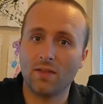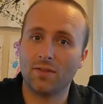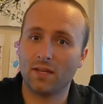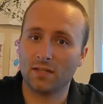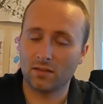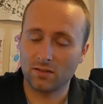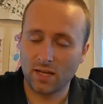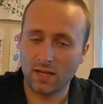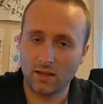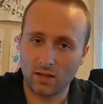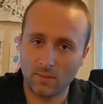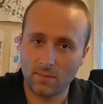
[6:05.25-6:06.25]
This will take a
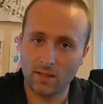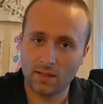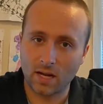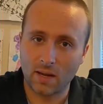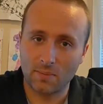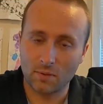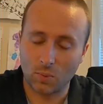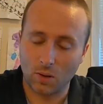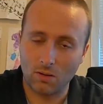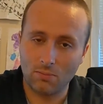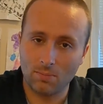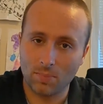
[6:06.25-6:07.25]
little bit of time as
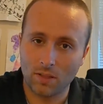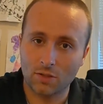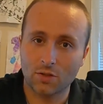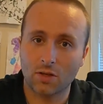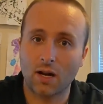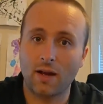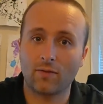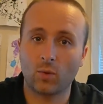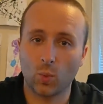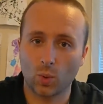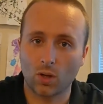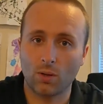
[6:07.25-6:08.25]
well, because you're going to have to
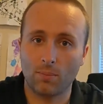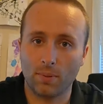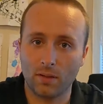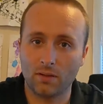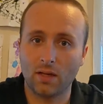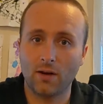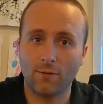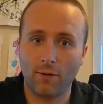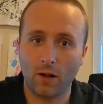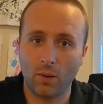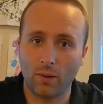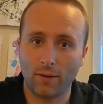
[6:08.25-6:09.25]
work on building a
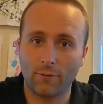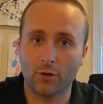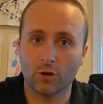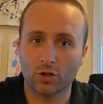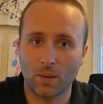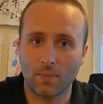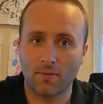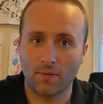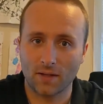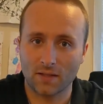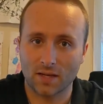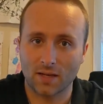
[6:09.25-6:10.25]
following for your
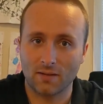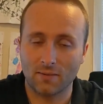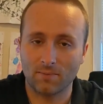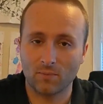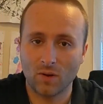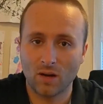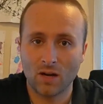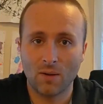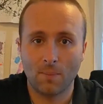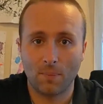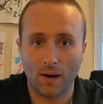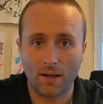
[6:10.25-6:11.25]
Shopify site.
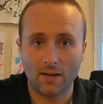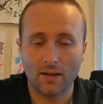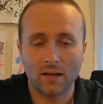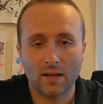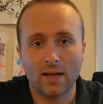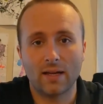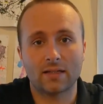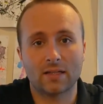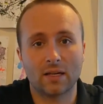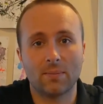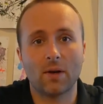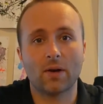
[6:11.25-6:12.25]
But it's
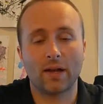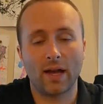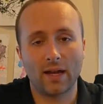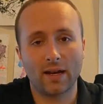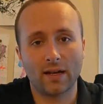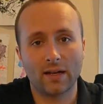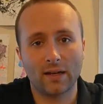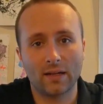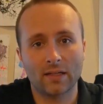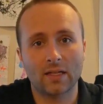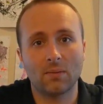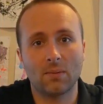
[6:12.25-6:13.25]
going to be organic,
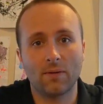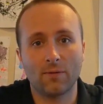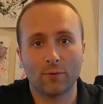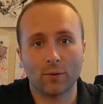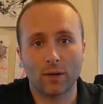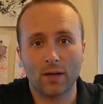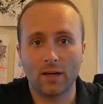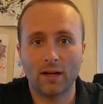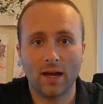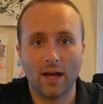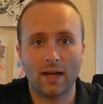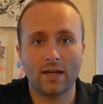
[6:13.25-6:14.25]
it's going to be free,
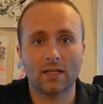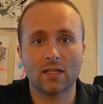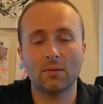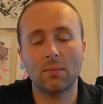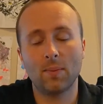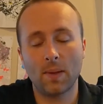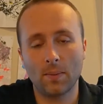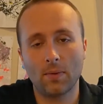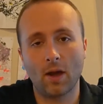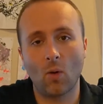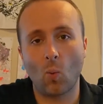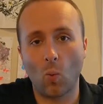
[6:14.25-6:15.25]
and it's going to be people
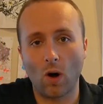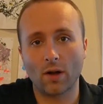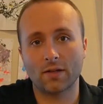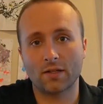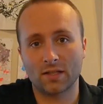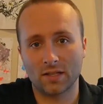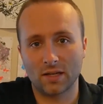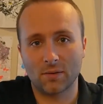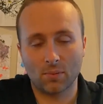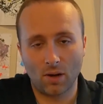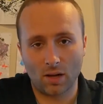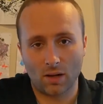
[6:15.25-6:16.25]
that want to see your
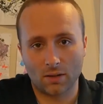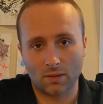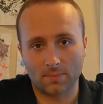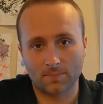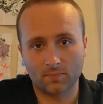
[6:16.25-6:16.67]
product.